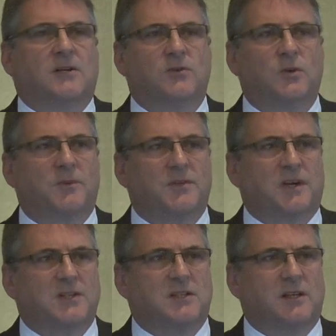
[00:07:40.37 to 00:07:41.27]
group that's
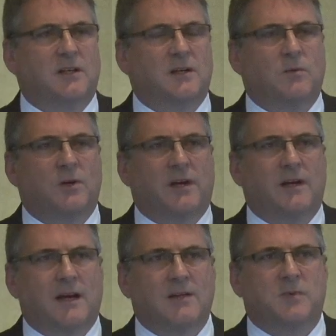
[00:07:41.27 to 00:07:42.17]
actually
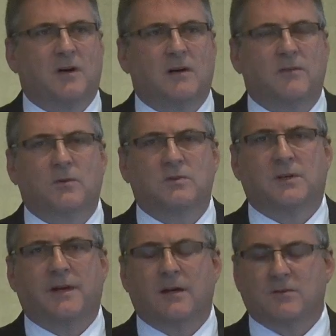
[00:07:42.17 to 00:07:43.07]
working as part of the
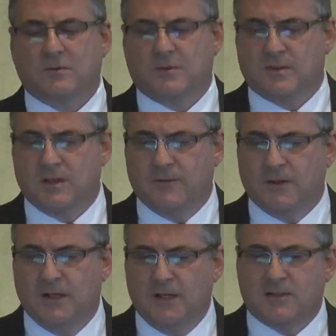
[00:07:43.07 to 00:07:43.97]
Auto Council to deliver